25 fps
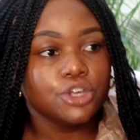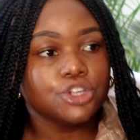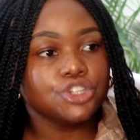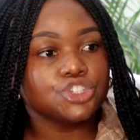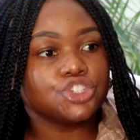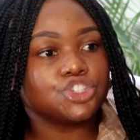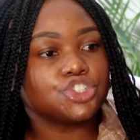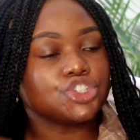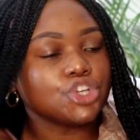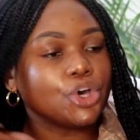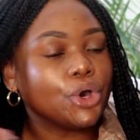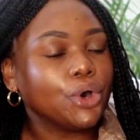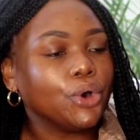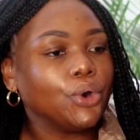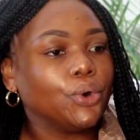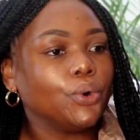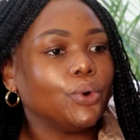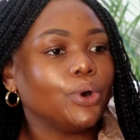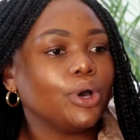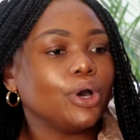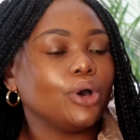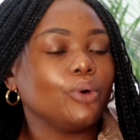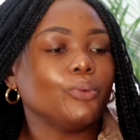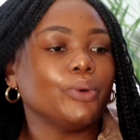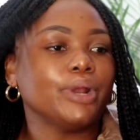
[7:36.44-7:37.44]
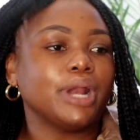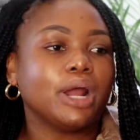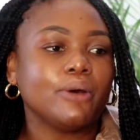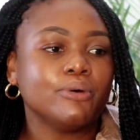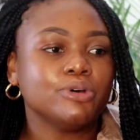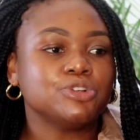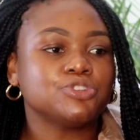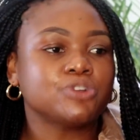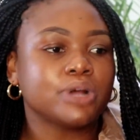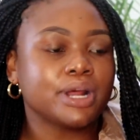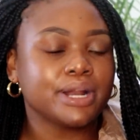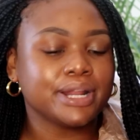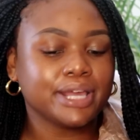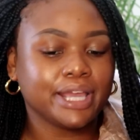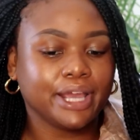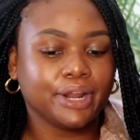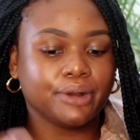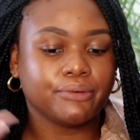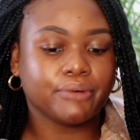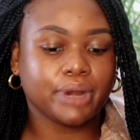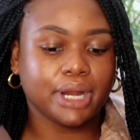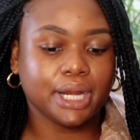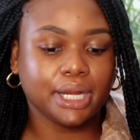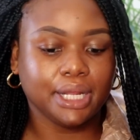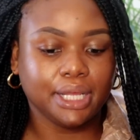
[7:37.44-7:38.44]
So when I was trying to
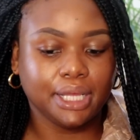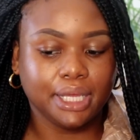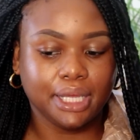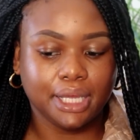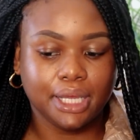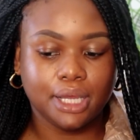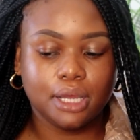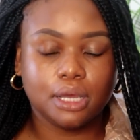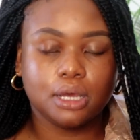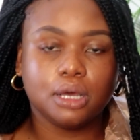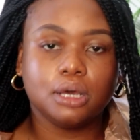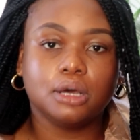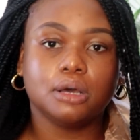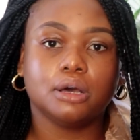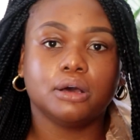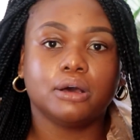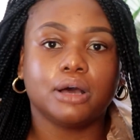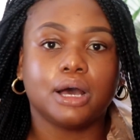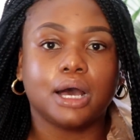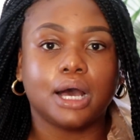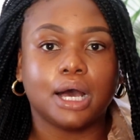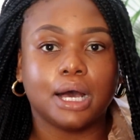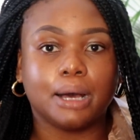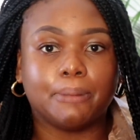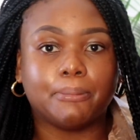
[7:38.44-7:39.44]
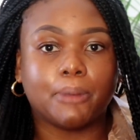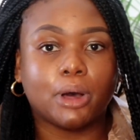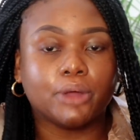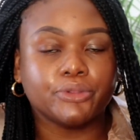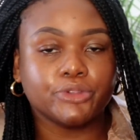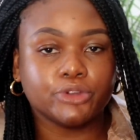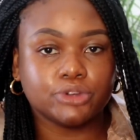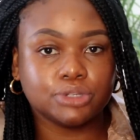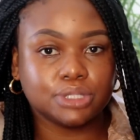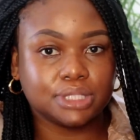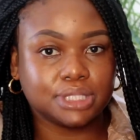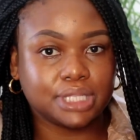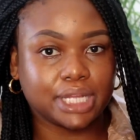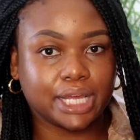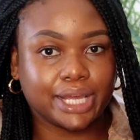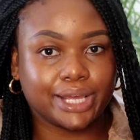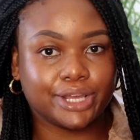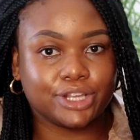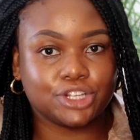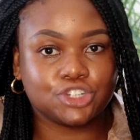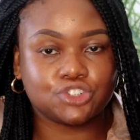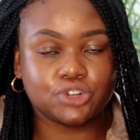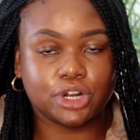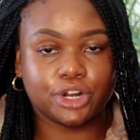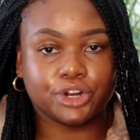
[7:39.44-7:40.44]
get ready on those
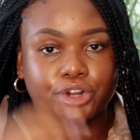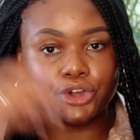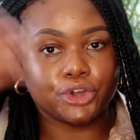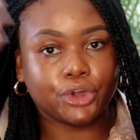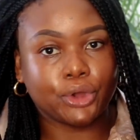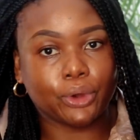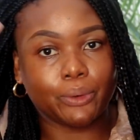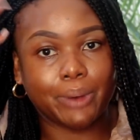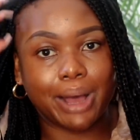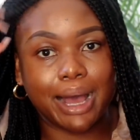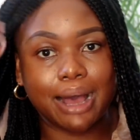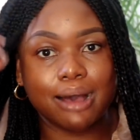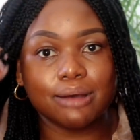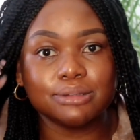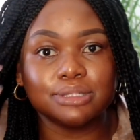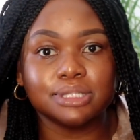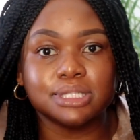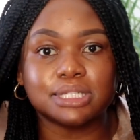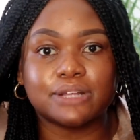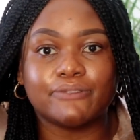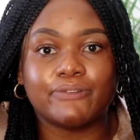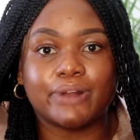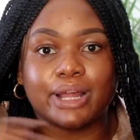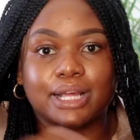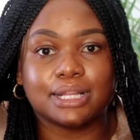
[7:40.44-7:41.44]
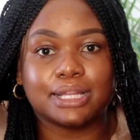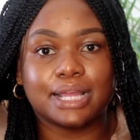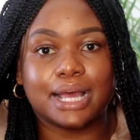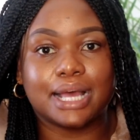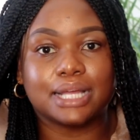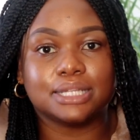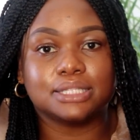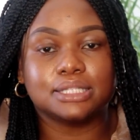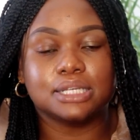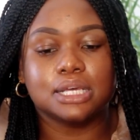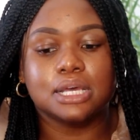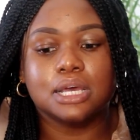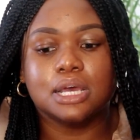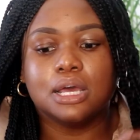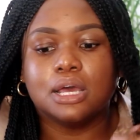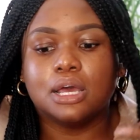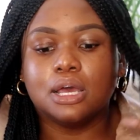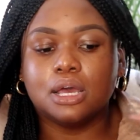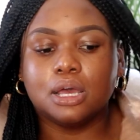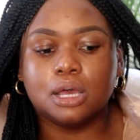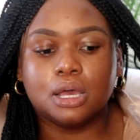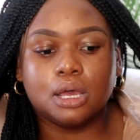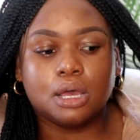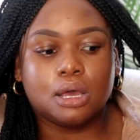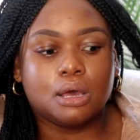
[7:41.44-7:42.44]
days, trying to go out and stuff like that,
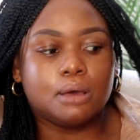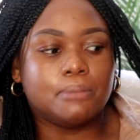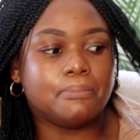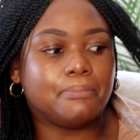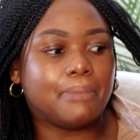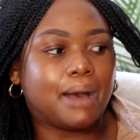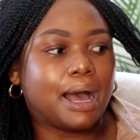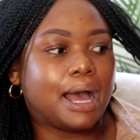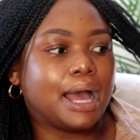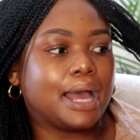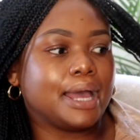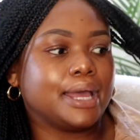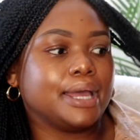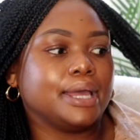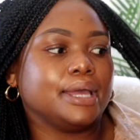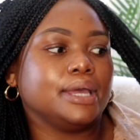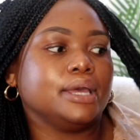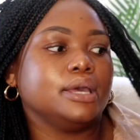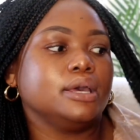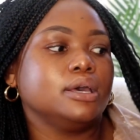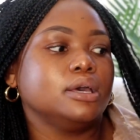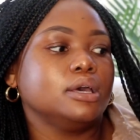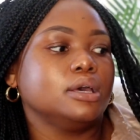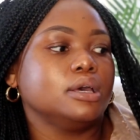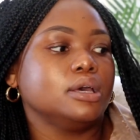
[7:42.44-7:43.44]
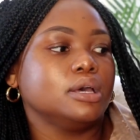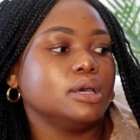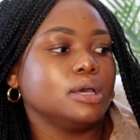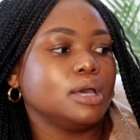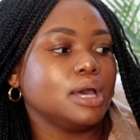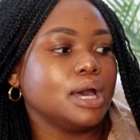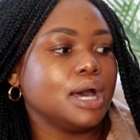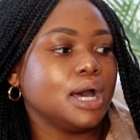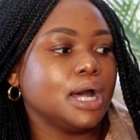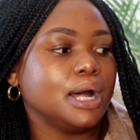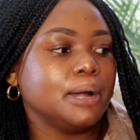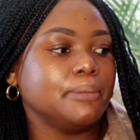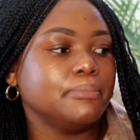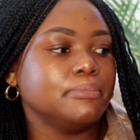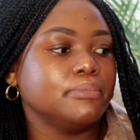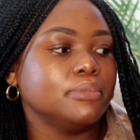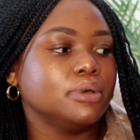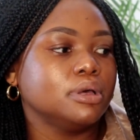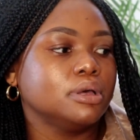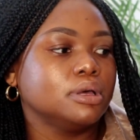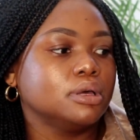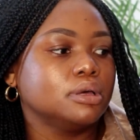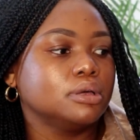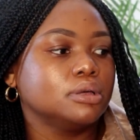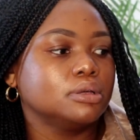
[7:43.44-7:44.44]
my
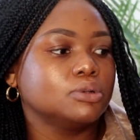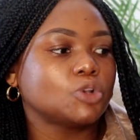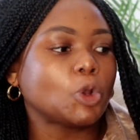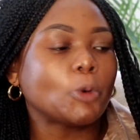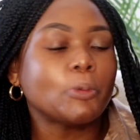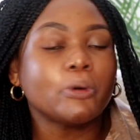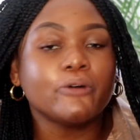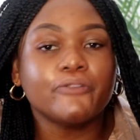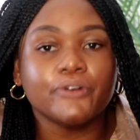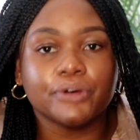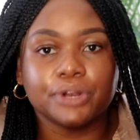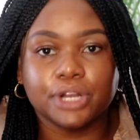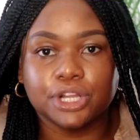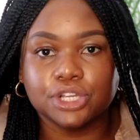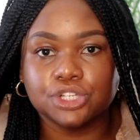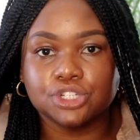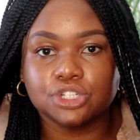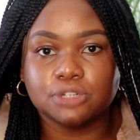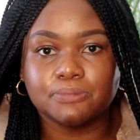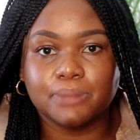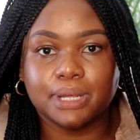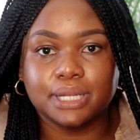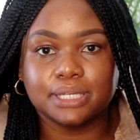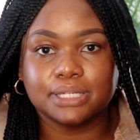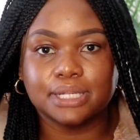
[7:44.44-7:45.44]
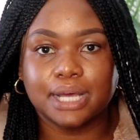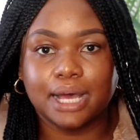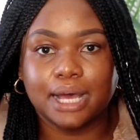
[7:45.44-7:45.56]
normal foundation, my